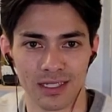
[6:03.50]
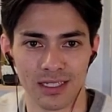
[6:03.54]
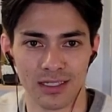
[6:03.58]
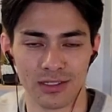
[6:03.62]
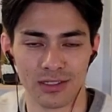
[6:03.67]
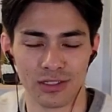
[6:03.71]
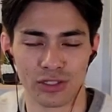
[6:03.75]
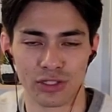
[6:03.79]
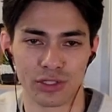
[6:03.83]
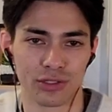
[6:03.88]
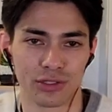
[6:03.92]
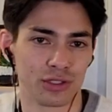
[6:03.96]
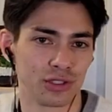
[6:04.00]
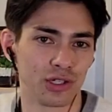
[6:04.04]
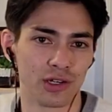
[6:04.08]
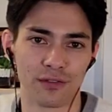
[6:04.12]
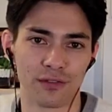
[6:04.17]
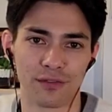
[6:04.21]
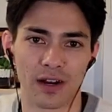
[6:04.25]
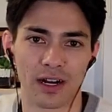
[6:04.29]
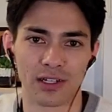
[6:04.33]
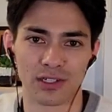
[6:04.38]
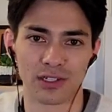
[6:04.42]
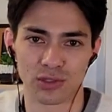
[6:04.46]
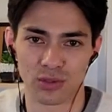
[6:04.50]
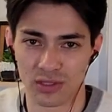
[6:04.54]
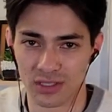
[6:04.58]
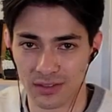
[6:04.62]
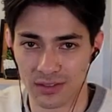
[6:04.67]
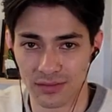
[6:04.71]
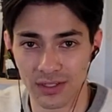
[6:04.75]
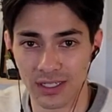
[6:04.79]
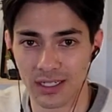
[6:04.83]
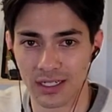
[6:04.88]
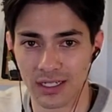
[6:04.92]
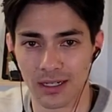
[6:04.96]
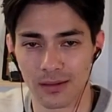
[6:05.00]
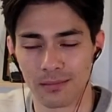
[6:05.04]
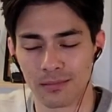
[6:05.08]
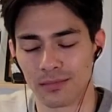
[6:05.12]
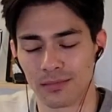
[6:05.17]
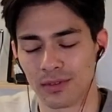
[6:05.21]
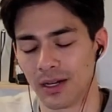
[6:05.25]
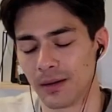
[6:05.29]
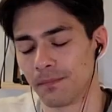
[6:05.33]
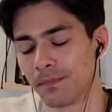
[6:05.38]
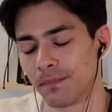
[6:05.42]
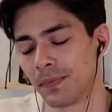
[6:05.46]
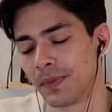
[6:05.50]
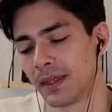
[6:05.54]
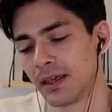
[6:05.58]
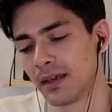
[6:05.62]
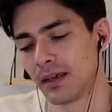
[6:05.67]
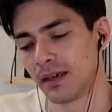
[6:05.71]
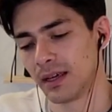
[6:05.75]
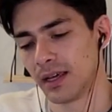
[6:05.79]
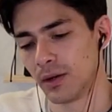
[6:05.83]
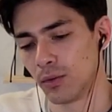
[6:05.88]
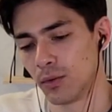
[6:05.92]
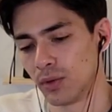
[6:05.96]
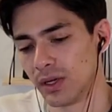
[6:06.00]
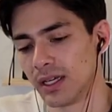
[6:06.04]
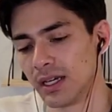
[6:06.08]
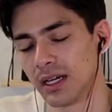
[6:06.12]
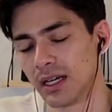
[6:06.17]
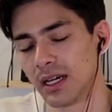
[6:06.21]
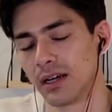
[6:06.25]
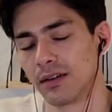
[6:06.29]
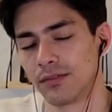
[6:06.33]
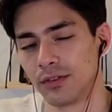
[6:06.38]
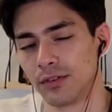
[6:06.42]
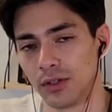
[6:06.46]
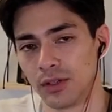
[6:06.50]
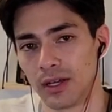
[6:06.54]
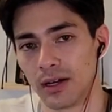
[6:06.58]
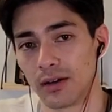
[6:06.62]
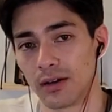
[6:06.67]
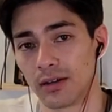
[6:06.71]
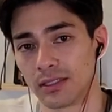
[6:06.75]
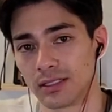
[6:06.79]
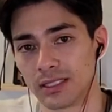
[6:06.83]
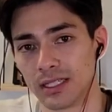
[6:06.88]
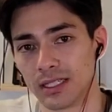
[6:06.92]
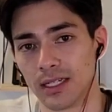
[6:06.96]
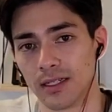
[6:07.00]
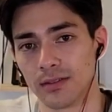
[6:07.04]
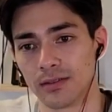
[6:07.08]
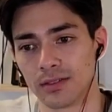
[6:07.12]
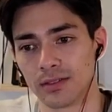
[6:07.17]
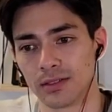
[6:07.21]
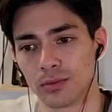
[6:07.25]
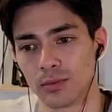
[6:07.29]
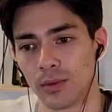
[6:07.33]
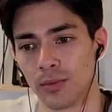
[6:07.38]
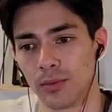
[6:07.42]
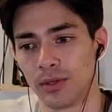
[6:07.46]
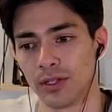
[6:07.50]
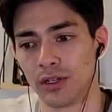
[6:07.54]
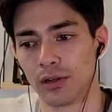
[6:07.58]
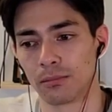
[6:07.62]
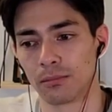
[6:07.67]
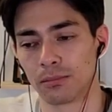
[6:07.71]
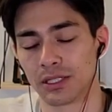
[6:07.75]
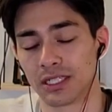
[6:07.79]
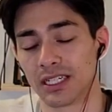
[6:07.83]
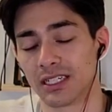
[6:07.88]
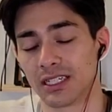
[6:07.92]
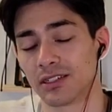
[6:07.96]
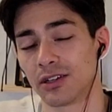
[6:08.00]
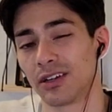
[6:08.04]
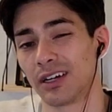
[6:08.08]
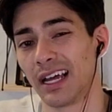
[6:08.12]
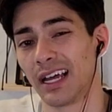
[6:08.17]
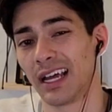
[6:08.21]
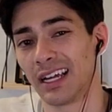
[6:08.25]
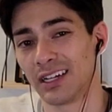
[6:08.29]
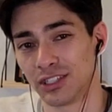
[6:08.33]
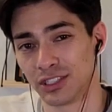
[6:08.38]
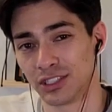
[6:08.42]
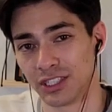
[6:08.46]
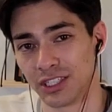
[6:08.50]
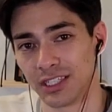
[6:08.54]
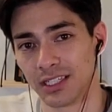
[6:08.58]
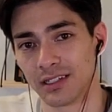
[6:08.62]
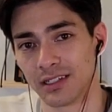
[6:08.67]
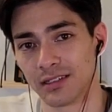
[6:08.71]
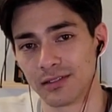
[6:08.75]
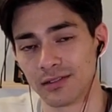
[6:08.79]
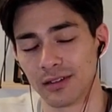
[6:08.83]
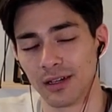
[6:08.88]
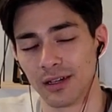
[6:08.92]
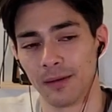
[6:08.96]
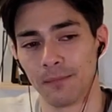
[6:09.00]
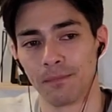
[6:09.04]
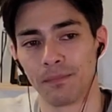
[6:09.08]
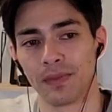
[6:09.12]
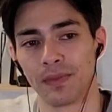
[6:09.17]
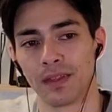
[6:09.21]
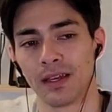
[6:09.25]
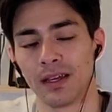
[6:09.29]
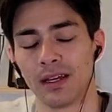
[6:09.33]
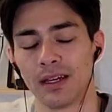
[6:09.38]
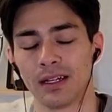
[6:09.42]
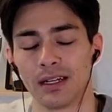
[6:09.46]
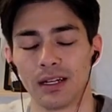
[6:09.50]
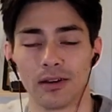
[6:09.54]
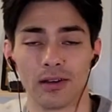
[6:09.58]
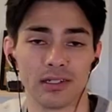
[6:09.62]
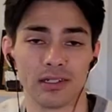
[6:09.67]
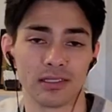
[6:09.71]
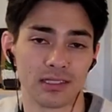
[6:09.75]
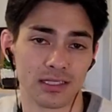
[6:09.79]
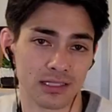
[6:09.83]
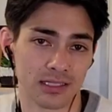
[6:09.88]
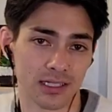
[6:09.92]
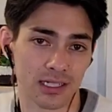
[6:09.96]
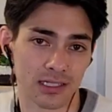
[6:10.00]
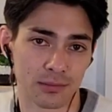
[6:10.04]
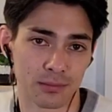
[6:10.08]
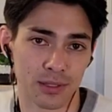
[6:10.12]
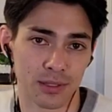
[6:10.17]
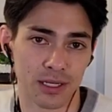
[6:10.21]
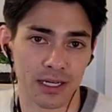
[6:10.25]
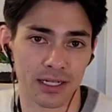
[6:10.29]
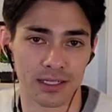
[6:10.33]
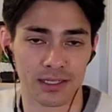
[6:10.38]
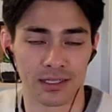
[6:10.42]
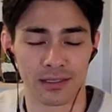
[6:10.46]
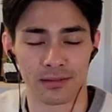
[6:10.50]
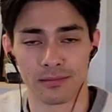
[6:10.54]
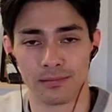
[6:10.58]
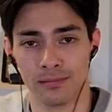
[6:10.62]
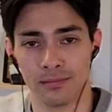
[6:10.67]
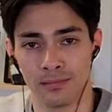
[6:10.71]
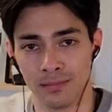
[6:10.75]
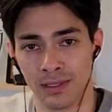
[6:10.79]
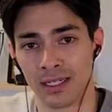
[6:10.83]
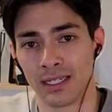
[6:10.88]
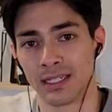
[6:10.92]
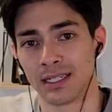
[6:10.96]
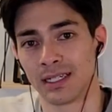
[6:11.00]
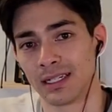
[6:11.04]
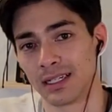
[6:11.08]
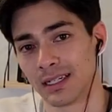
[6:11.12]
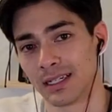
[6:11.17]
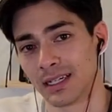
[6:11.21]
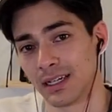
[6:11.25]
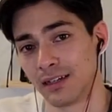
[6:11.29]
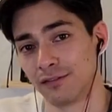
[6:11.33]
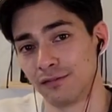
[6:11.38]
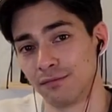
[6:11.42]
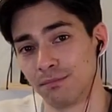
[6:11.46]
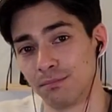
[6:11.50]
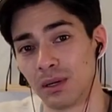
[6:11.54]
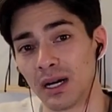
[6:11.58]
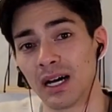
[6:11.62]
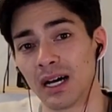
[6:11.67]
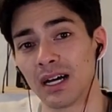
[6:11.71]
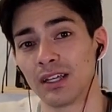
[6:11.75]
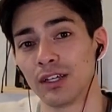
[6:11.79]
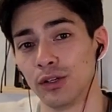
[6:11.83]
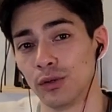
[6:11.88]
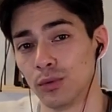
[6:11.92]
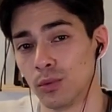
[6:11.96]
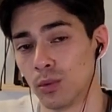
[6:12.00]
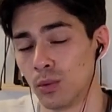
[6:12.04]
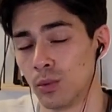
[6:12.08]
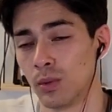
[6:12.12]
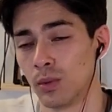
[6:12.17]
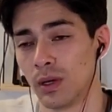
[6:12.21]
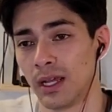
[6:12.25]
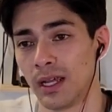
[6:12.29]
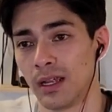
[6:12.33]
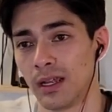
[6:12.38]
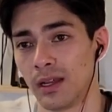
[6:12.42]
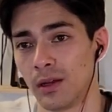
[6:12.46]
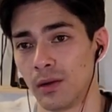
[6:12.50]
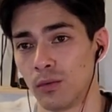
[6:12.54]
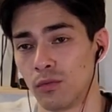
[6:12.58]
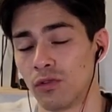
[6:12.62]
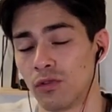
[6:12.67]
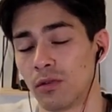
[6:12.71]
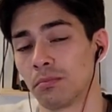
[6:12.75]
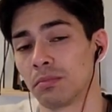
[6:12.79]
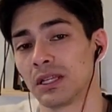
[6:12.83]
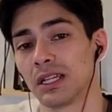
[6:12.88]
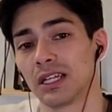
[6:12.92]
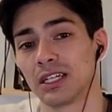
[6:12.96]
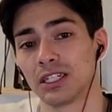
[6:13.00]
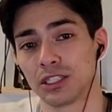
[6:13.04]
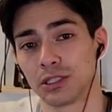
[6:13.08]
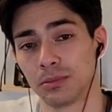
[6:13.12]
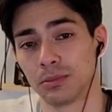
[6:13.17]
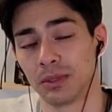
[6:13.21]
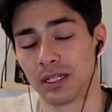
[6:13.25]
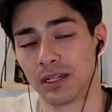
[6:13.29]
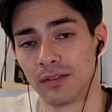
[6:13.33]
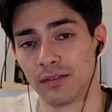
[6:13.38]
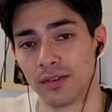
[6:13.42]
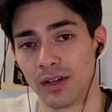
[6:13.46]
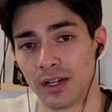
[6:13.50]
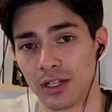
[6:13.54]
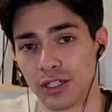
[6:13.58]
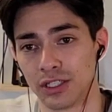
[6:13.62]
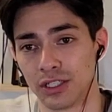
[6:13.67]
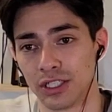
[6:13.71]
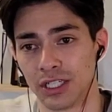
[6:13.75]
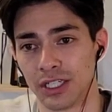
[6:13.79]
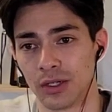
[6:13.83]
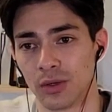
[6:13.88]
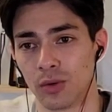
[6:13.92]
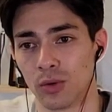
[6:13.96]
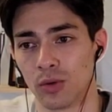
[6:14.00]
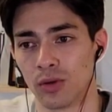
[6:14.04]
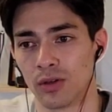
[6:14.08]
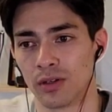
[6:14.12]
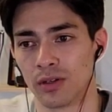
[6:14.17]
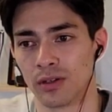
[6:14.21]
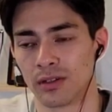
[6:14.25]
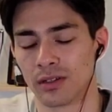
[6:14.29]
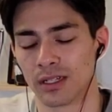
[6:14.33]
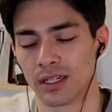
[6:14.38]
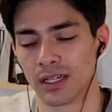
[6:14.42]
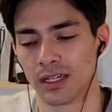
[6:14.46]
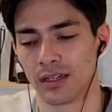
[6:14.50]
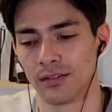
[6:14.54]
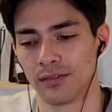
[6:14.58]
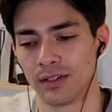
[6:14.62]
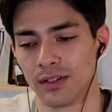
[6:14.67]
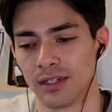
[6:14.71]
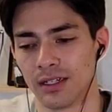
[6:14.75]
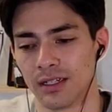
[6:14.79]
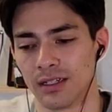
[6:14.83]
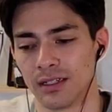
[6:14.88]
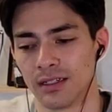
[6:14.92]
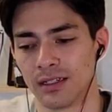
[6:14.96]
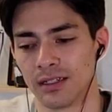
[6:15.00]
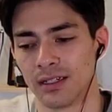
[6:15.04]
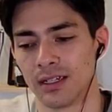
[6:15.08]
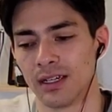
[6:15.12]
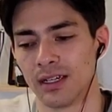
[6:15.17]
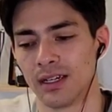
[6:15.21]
his surefire source of income, right? And we can kind of do that ourselves when we don't protect our energy, right? Now, as discussed prior, money can kind of buy you a replenishment of energy, or kind of a